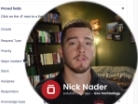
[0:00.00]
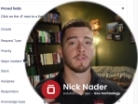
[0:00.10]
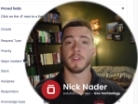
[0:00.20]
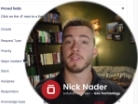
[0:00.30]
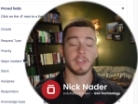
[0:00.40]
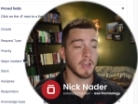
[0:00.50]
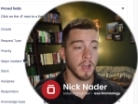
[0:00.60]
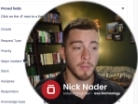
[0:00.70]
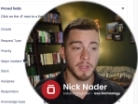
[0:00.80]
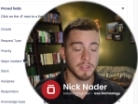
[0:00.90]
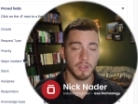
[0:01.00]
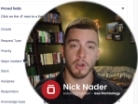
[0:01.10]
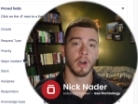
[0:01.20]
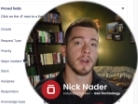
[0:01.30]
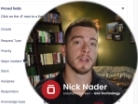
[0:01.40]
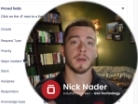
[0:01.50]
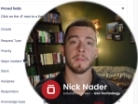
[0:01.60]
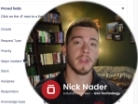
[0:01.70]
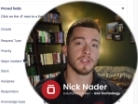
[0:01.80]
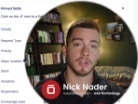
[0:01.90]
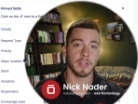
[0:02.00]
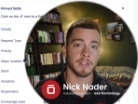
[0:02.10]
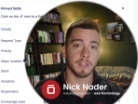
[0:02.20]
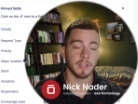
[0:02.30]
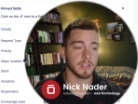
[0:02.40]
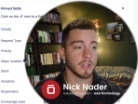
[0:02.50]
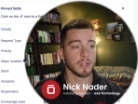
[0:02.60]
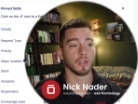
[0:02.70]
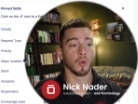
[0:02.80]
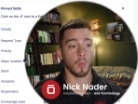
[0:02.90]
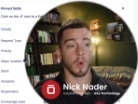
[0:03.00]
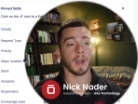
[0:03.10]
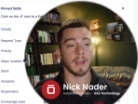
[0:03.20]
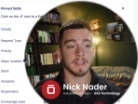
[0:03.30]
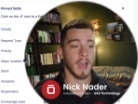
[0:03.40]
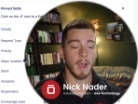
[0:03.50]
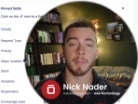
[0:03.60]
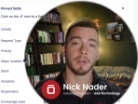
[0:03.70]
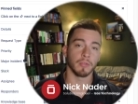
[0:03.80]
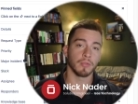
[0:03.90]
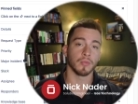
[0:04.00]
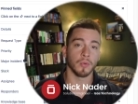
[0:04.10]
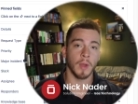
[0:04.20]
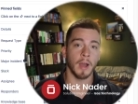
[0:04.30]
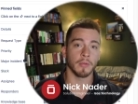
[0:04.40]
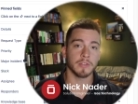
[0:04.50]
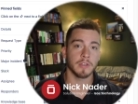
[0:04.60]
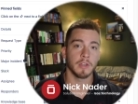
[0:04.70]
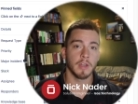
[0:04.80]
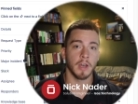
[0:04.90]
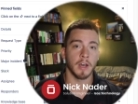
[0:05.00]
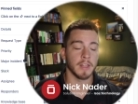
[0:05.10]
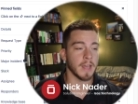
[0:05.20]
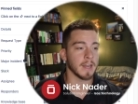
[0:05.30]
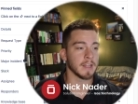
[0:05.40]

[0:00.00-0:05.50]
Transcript: 50 comments on a major incident, you know, what has happened throughout uh, that